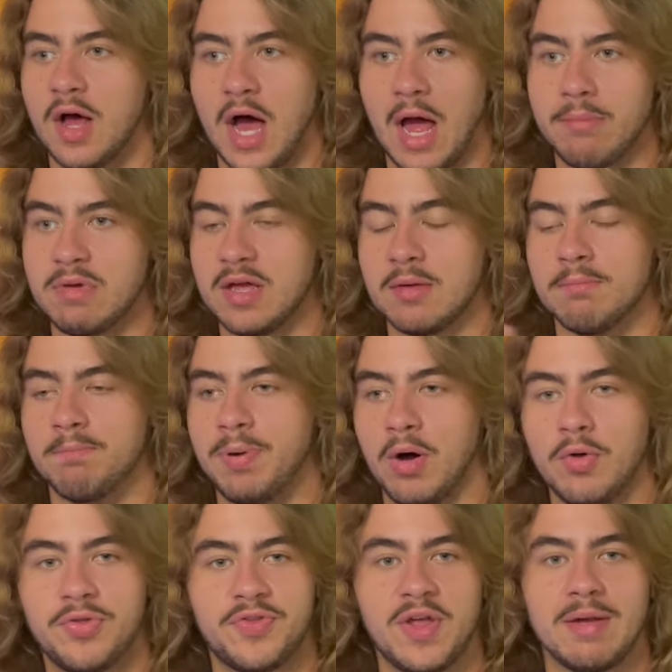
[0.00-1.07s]
I mean,
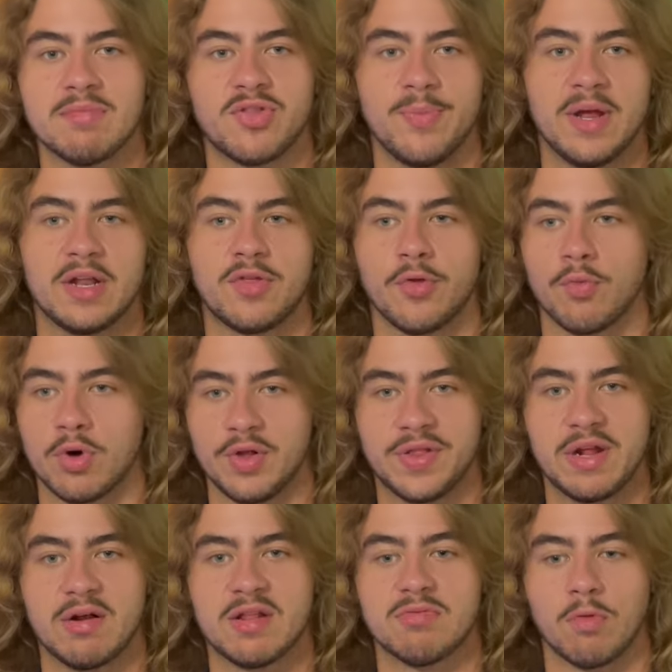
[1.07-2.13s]
both teams that made it to the World
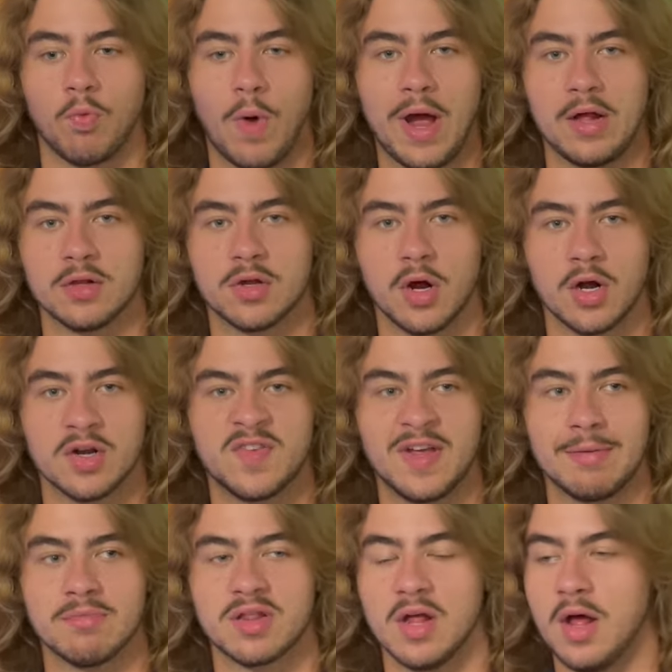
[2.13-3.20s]
Series were wild card
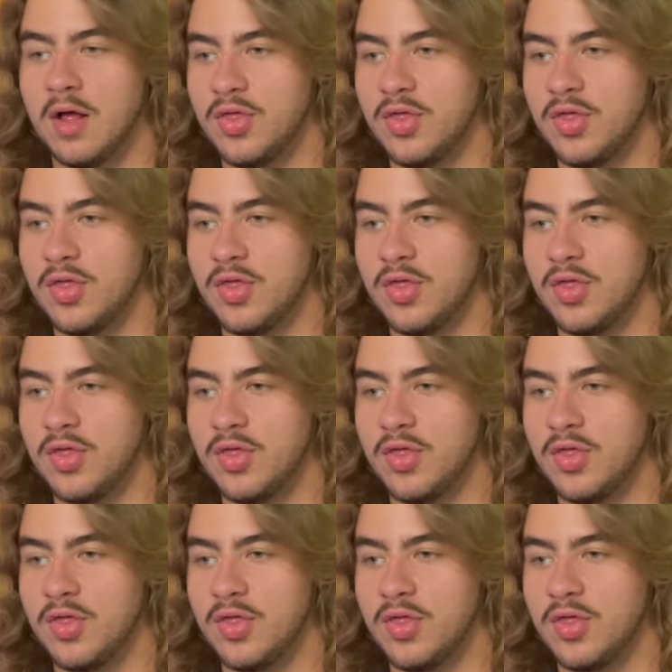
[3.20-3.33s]
teams.